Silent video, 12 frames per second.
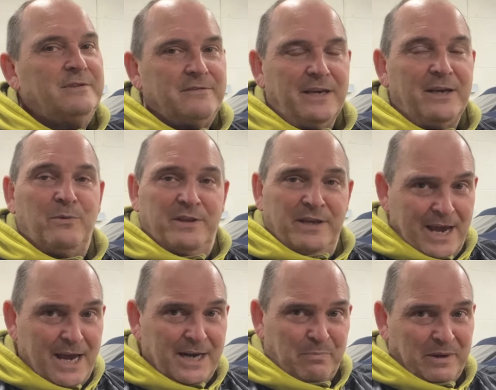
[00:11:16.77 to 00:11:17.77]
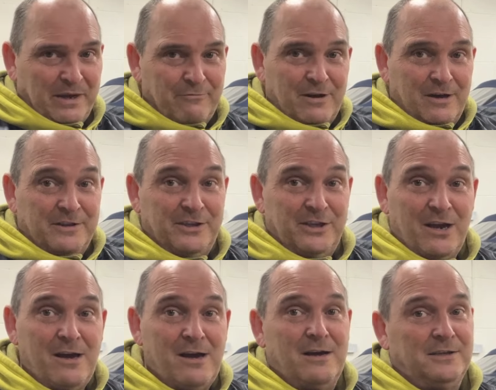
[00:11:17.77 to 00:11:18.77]
think with your head a bit rather than your
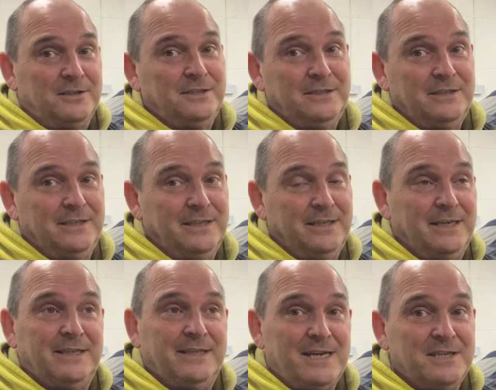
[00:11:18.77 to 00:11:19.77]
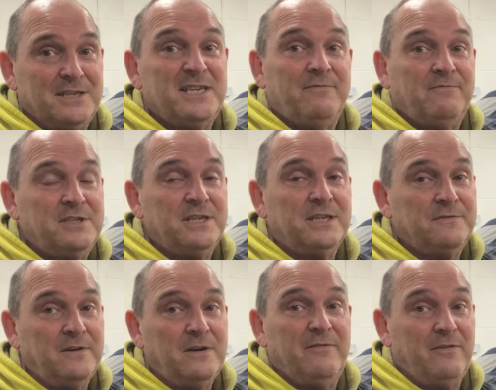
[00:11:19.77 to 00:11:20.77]
heart, you're thinking that
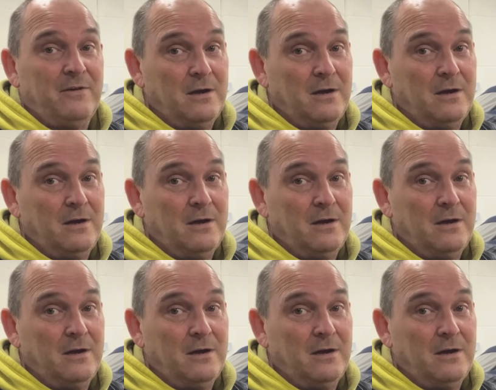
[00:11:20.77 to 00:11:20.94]
765R